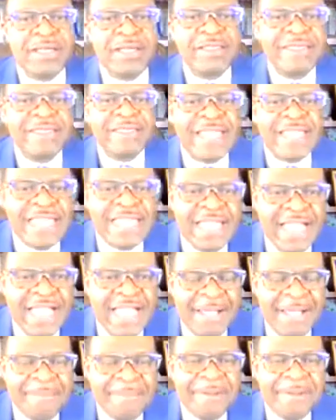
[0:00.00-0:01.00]
think
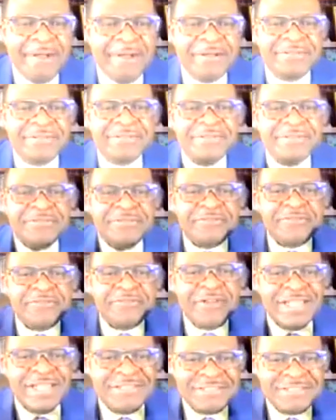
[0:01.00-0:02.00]
about
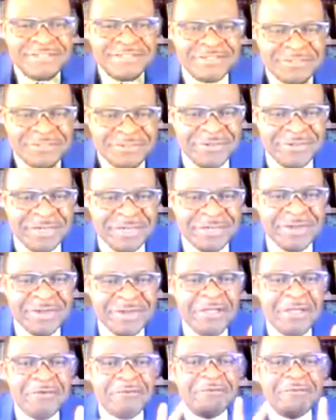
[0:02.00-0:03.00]
registering
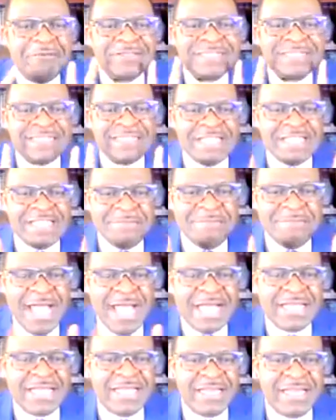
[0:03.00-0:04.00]
for
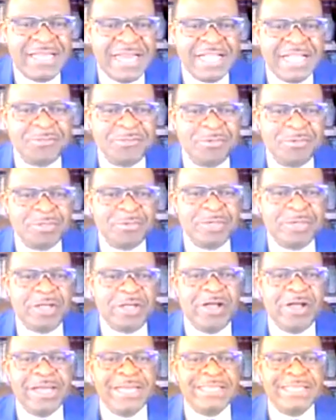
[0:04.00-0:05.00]
CMAC. That's what we
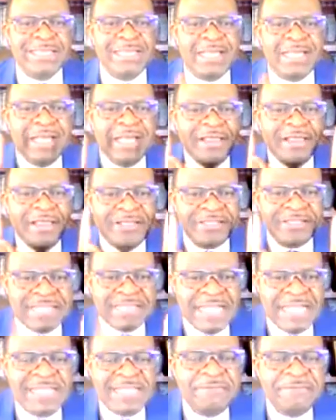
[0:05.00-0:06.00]
call it, the
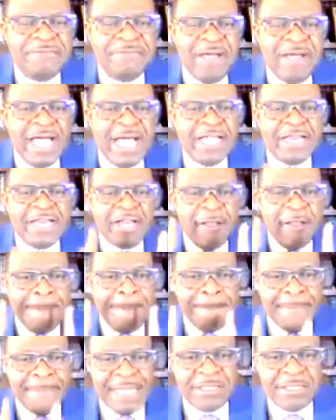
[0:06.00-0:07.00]
Certified
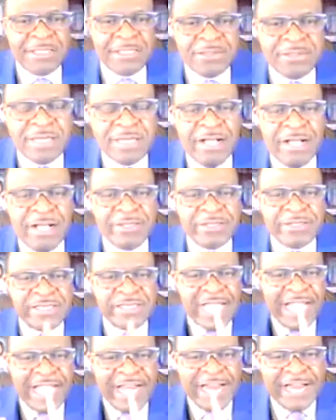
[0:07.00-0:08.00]
Mental Health
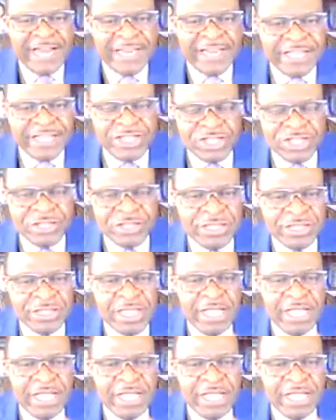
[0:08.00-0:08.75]
and Addiction